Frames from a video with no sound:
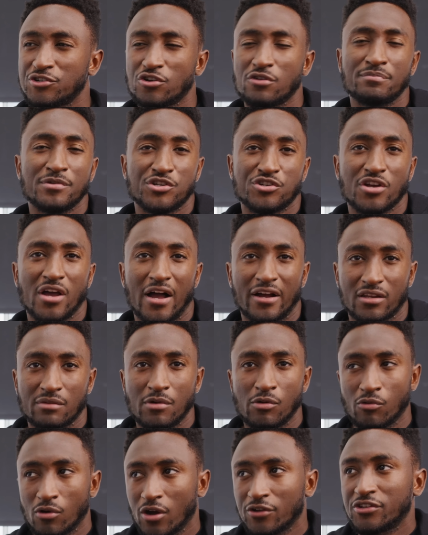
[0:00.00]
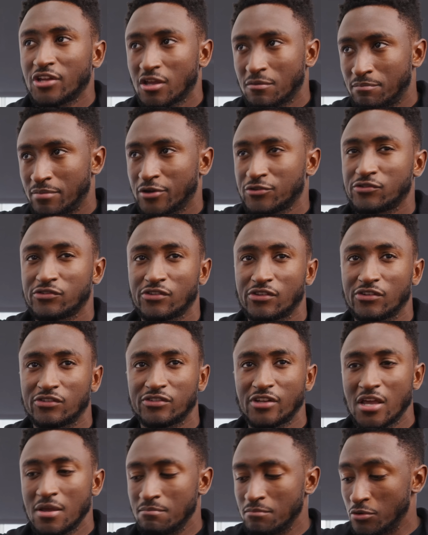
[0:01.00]
I shouldn't be shocked. I mean, we're all taking pictures of the
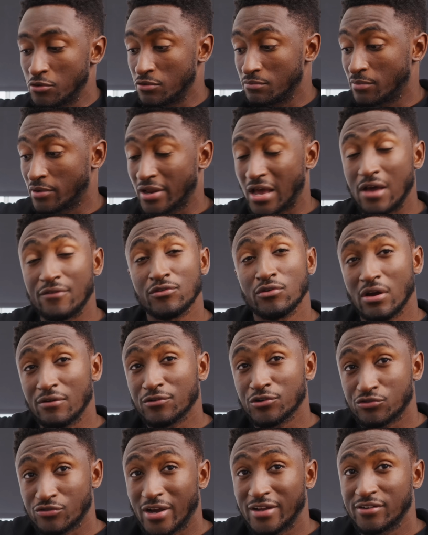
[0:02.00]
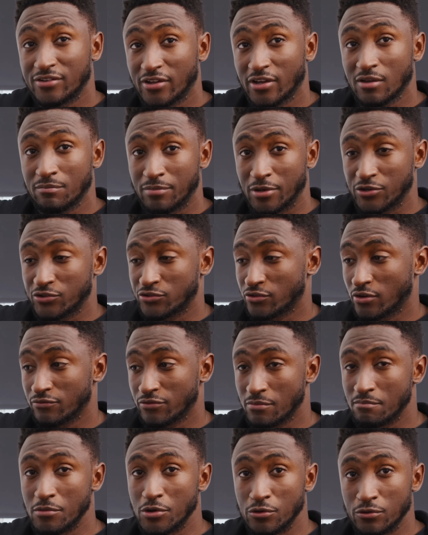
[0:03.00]
same moon, but have you ever tried to take a picture of
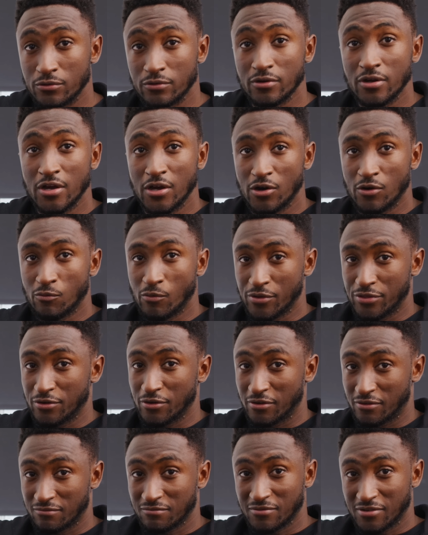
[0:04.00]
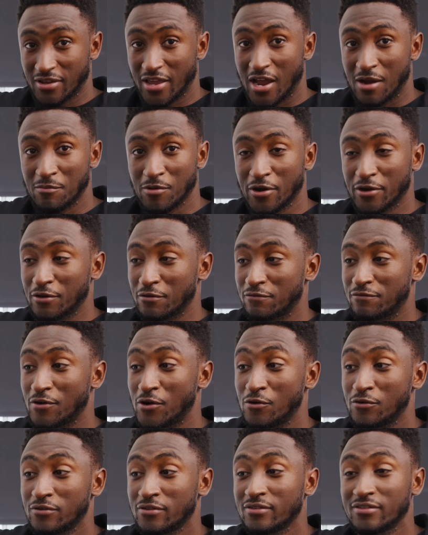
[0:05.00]
the moon with your camera on your
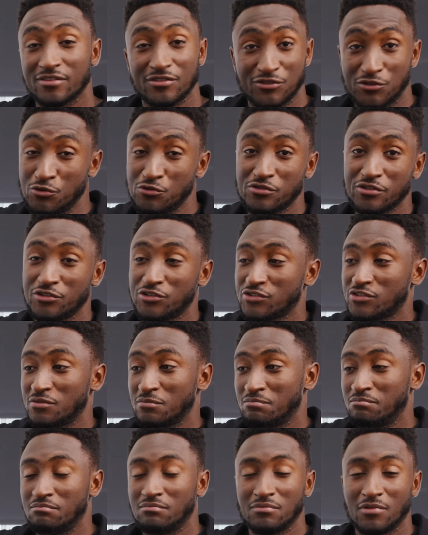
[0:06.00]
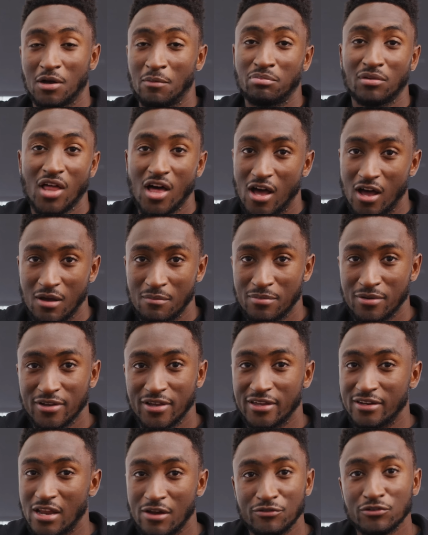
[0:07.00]
phone? It's usually just a, a blob.
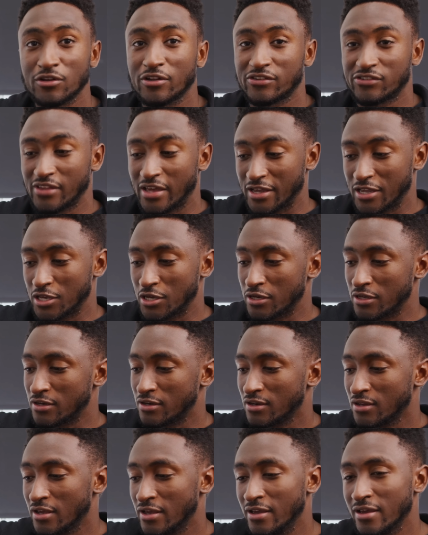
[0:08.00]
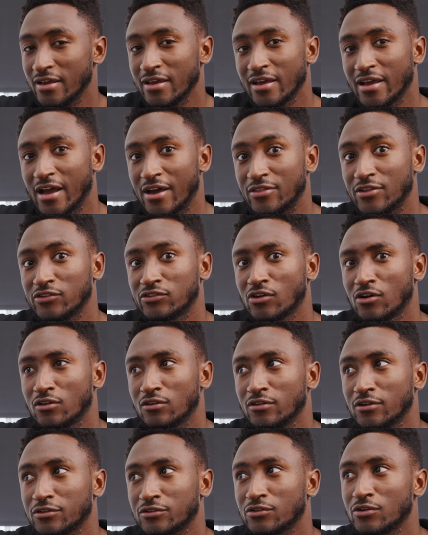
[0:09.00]
It never looks that good. And these
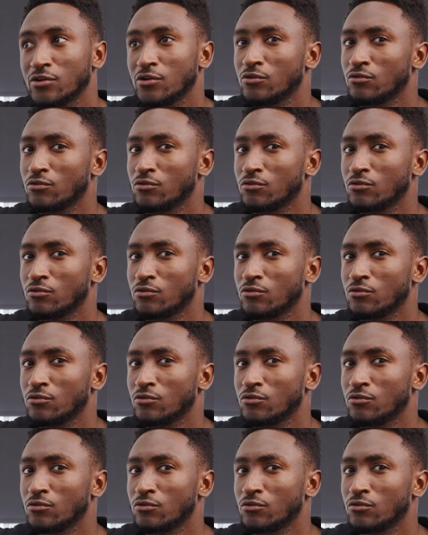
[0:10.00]
all looked